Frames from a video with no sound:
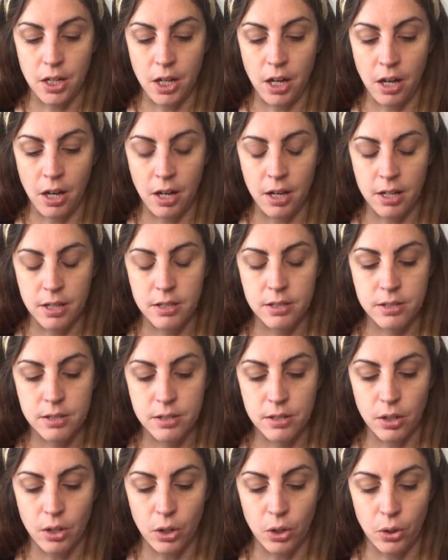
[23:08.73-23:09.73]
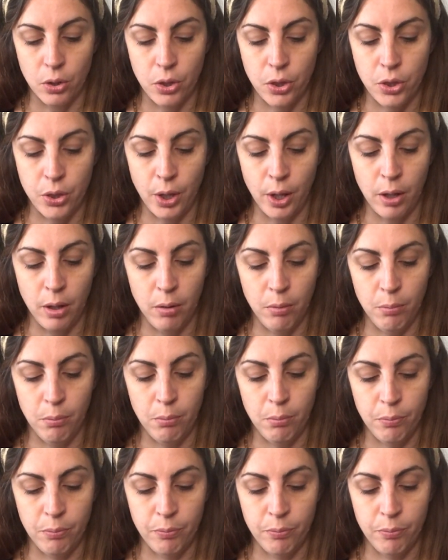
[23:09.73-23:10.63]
cuts her thumb.